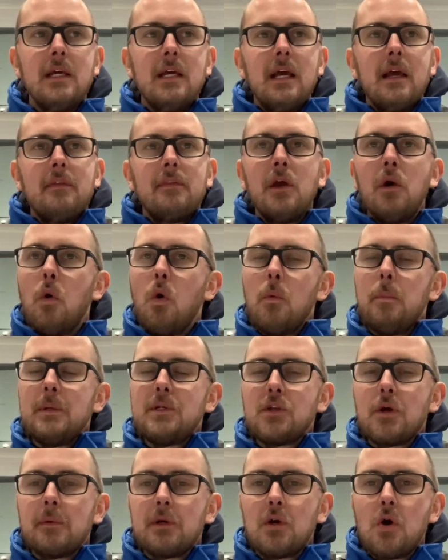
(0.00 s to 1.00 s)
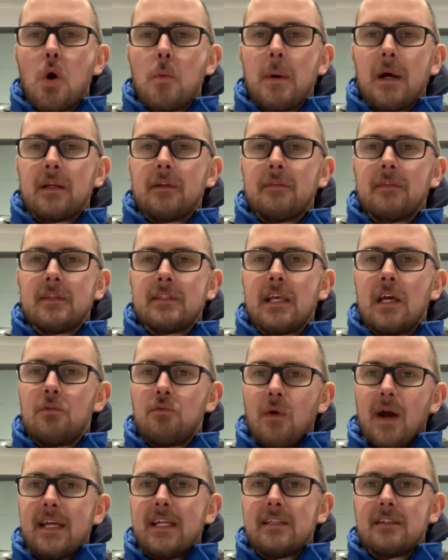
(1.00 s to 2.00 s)
They opened up a cupboard and they said,
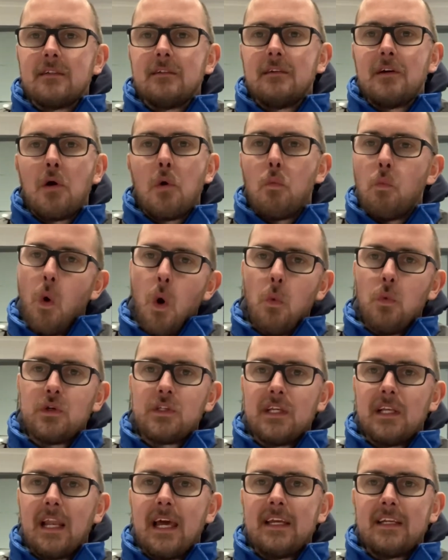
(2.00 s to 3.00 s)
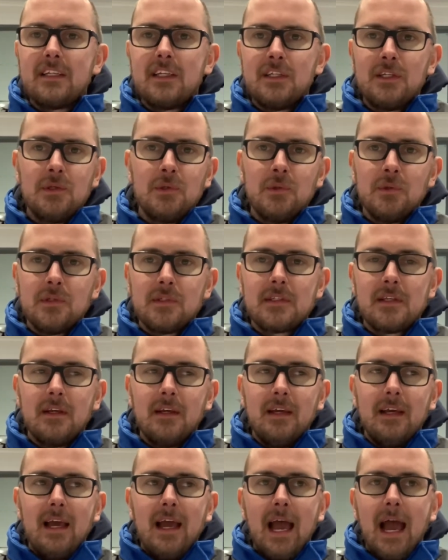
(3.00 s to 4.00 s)
"Right, what would you like to use?"
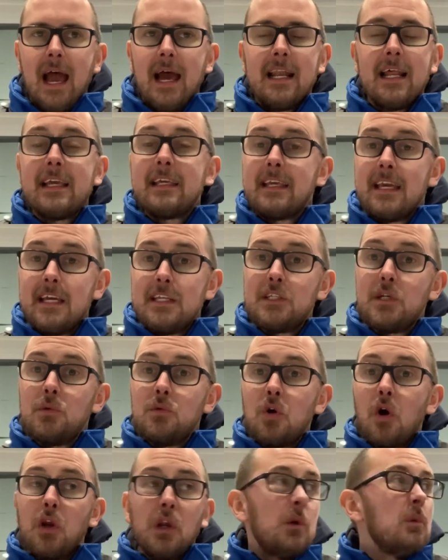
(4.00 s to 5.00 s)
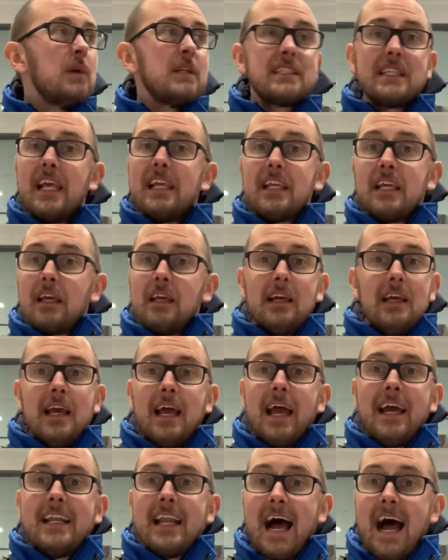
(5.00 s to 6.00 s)
And I kid you not, it was like
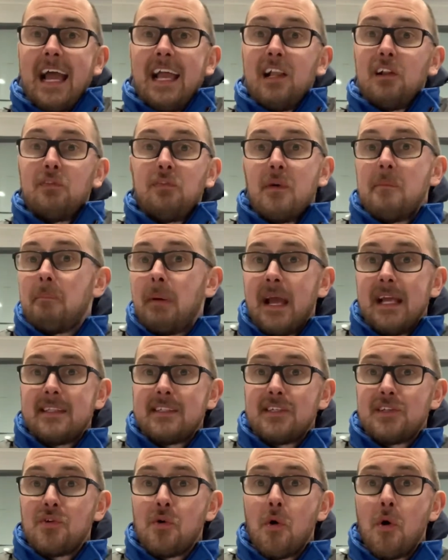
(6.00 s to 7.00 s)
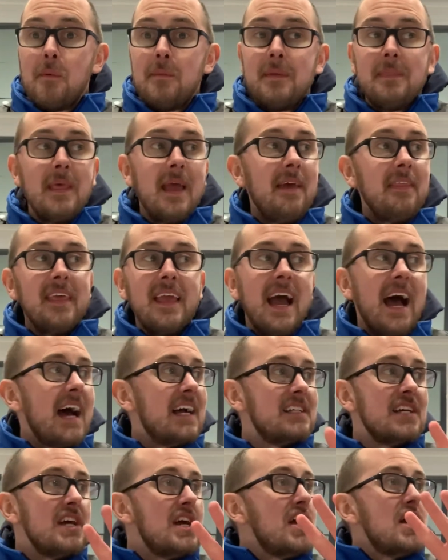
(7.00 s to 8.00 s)
an aisle from Pets at Home in there. They had
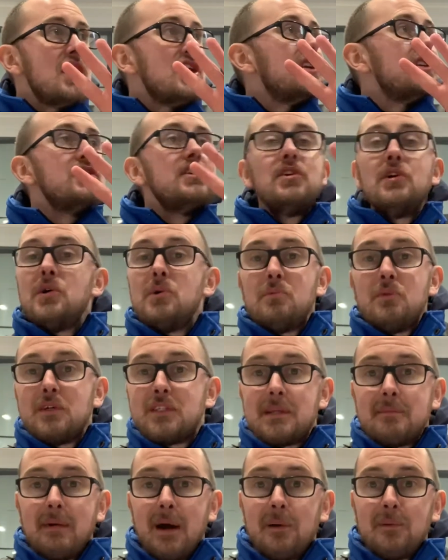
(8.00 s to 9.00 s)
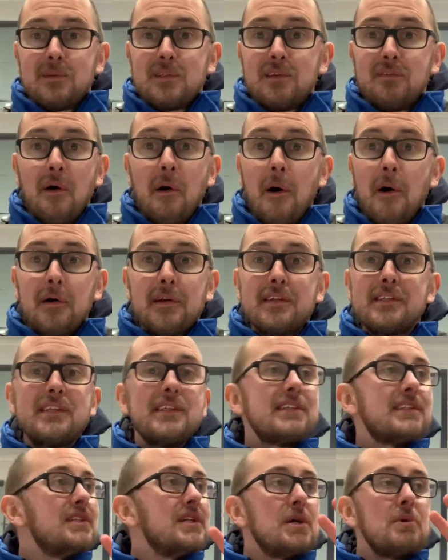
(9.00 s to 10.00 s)
numerous amounts of
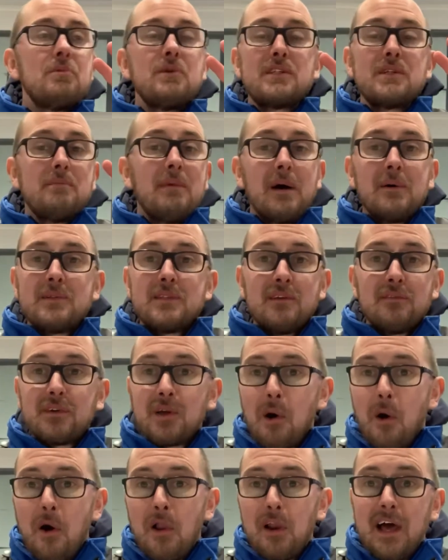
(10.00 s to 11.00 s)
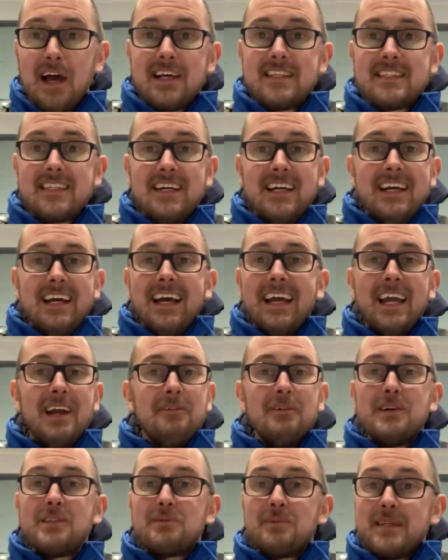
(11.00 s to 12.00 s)
harnesses, numerous amounts of collars. It
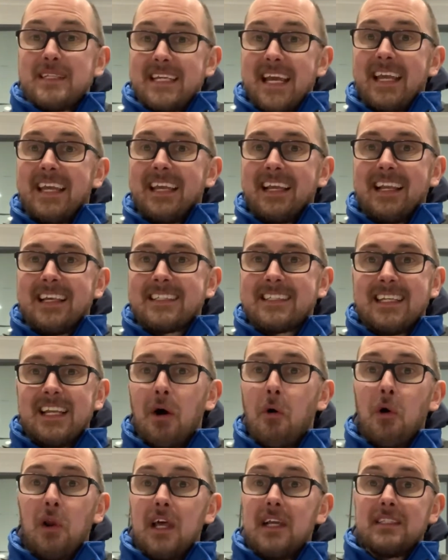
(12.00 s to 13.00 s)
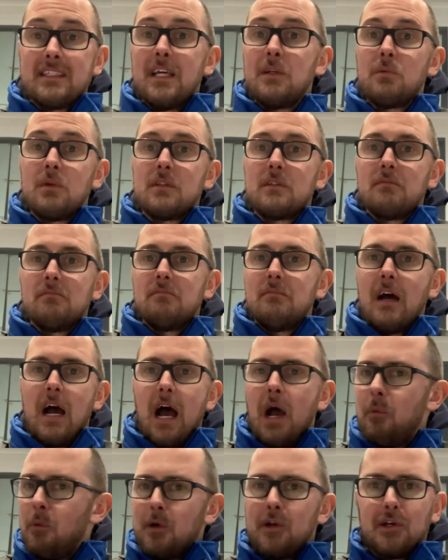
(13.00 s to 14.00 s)
was ridiculous. And all I said was, "I
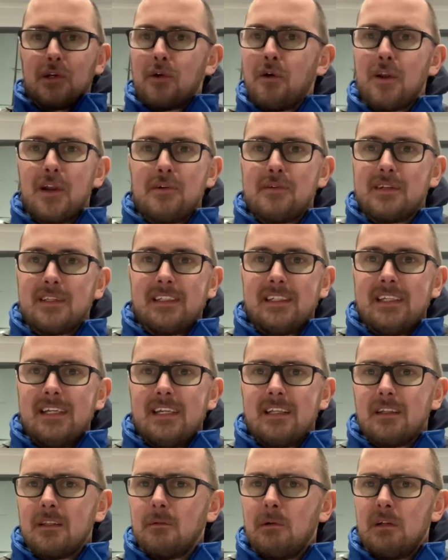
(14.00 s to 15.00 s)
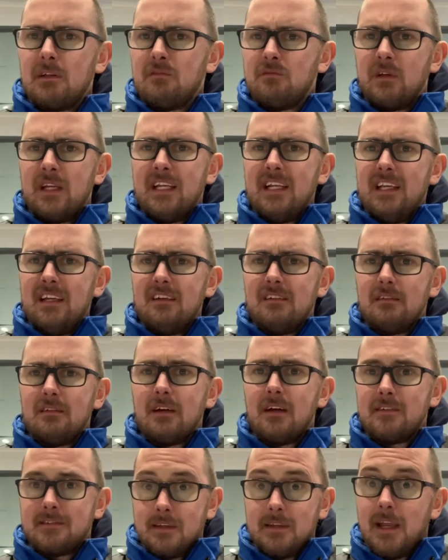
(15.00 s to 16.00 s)
want a collar and a lead." And they're like, "Really?" I
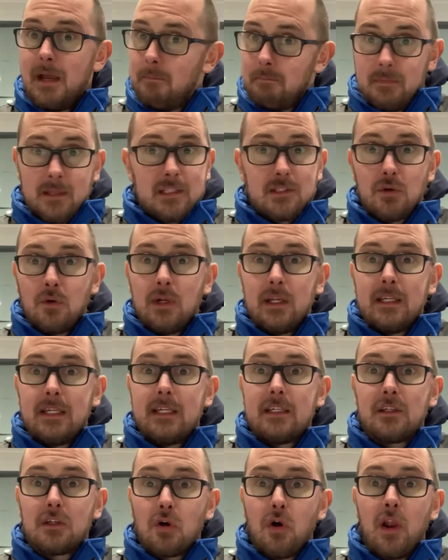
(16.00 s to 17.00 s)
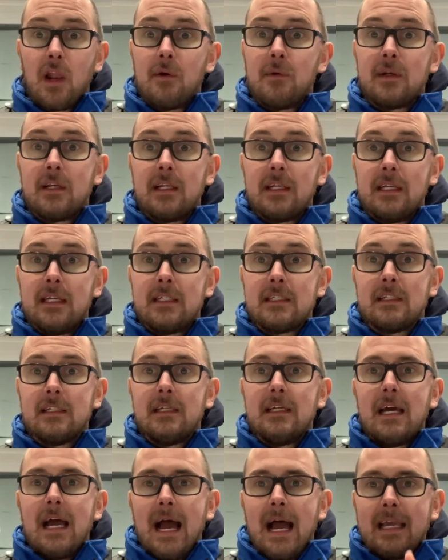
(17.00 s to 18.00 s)
was like, "Yep, that's all I need, a collar and a lead."
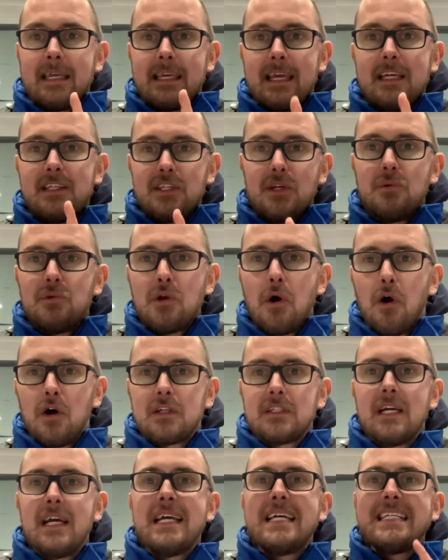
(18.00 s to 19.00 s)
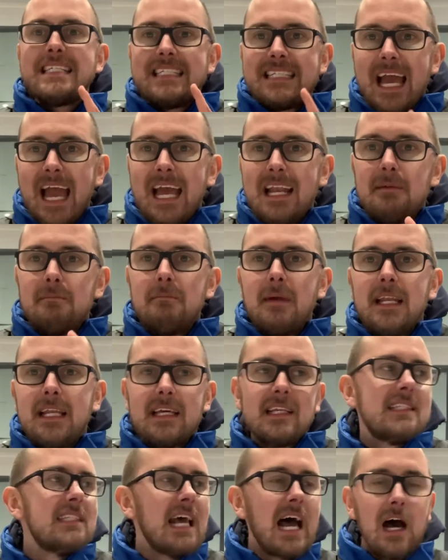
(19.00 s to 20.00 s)
I kid you not, 10
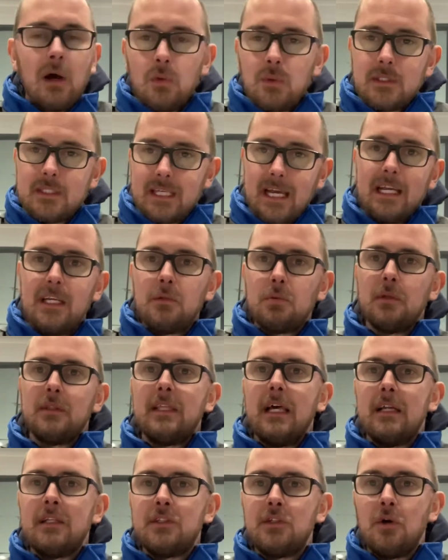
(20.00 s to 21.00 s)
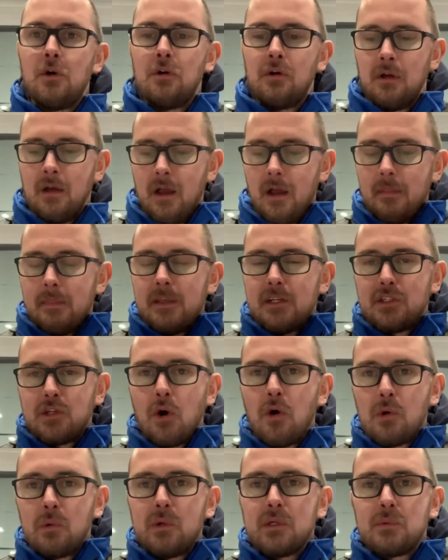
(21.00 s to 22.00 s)
minutes outside with that dog, the
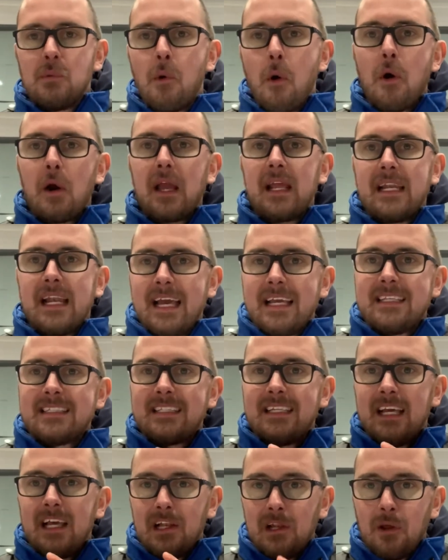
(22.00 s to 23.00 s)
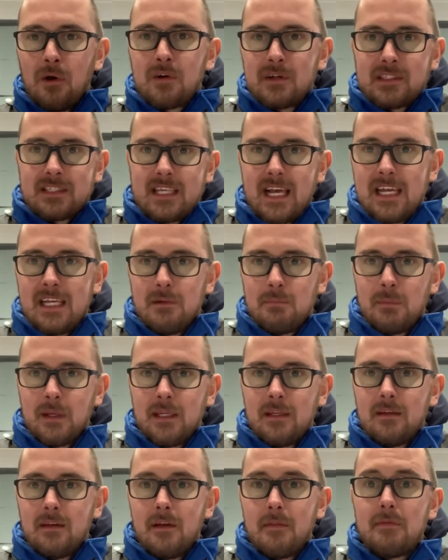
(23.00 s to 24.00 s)
dog was walking nicely alongside me.
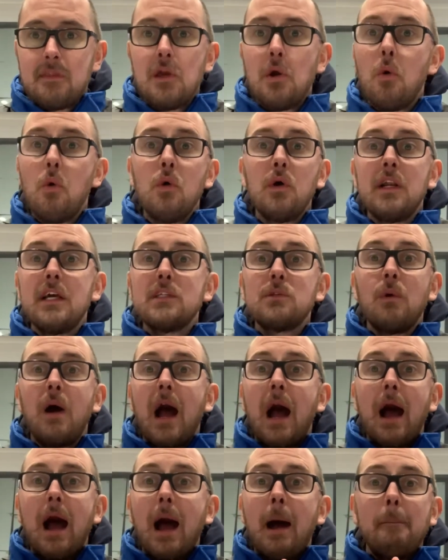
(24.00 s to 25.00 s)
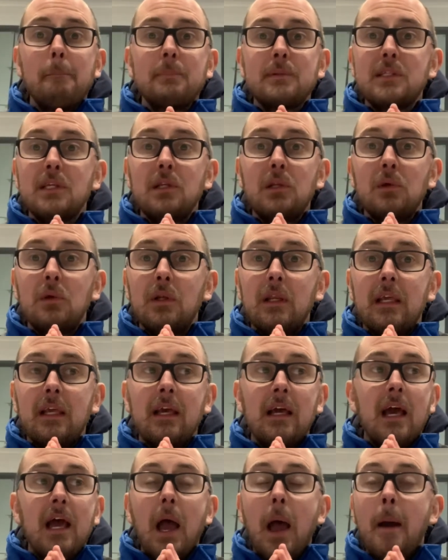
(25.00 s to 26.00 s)
The owners were absolutely
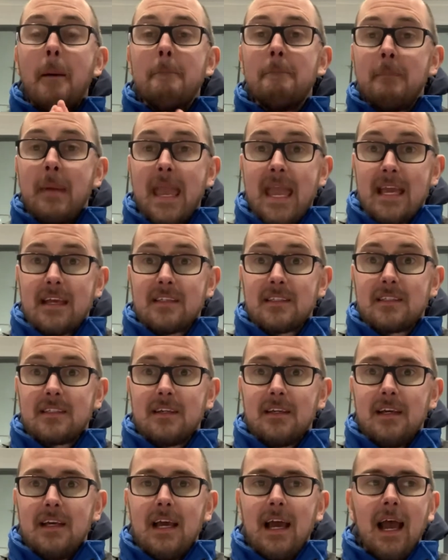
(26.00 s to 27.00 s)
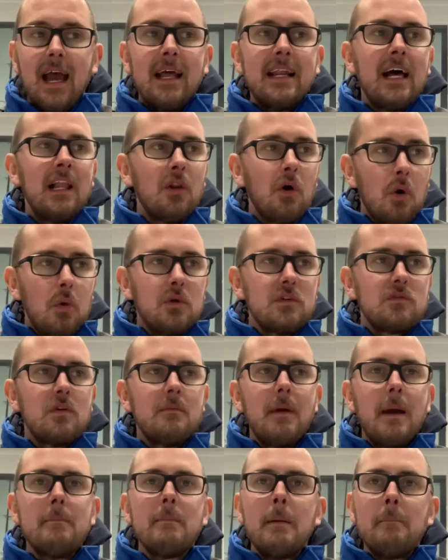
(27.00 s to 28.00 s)
amazed. And I'll always
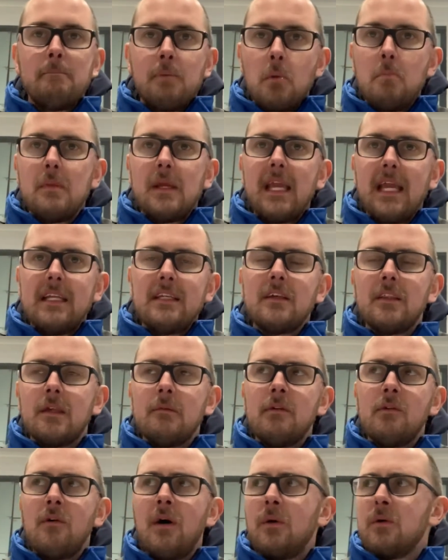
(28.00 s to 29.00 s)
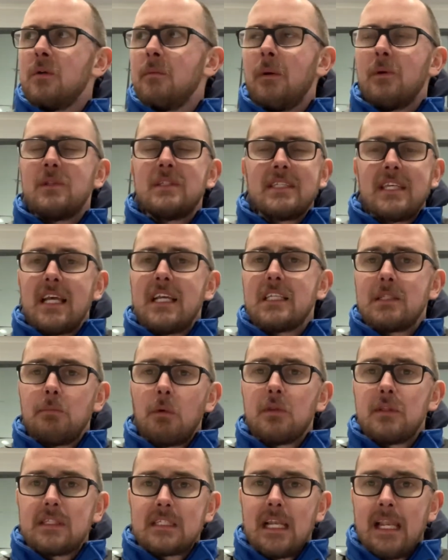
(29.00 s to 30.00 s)
remember bumping into them around about 6
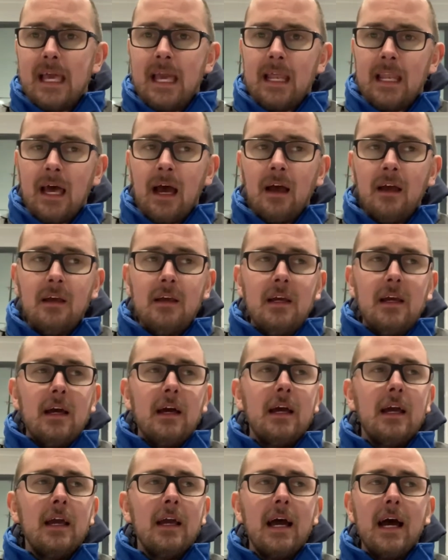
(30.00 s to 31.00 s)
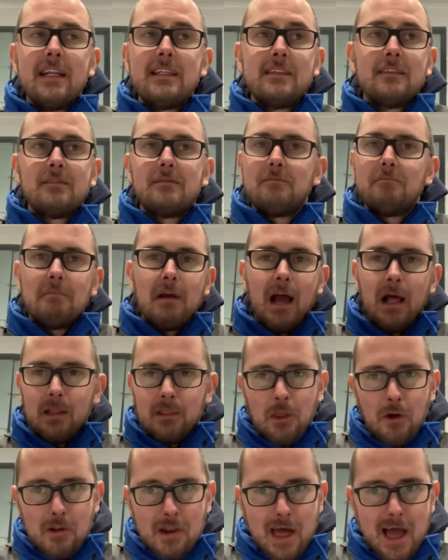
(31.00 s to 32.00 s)
months later. I'll
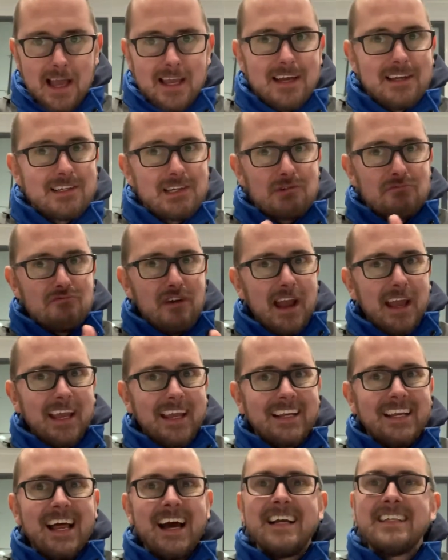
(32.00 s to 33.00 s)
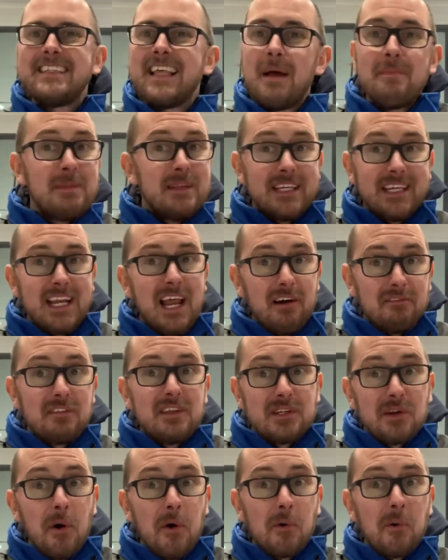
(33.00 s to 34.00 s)
not lie, I didn't recognise them. They didn't have the
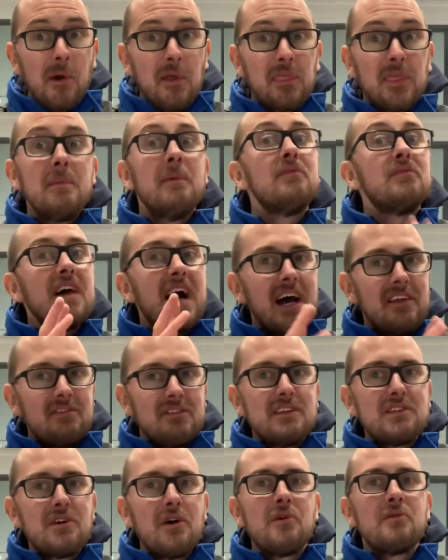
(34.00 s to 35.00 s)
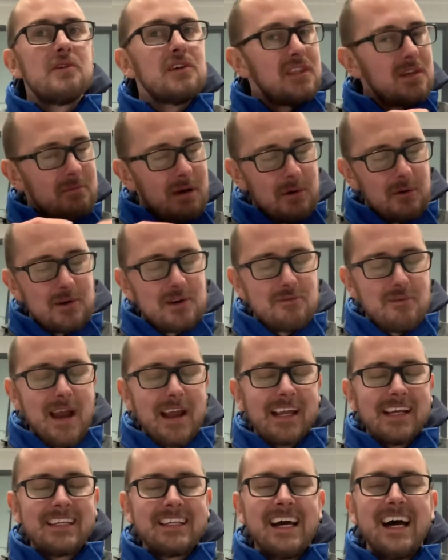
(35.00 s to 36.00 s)
dog with them. If they had the dog with them, I would have
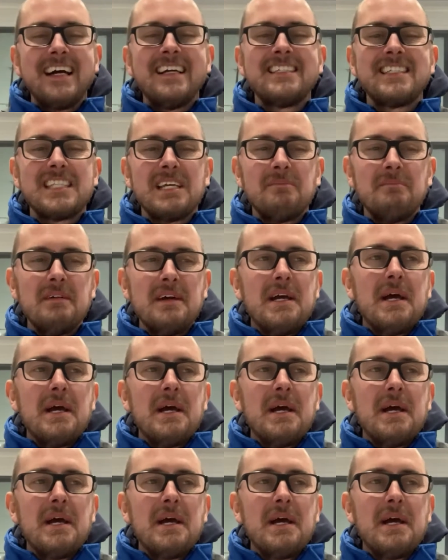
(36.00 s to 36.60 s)
recognised them.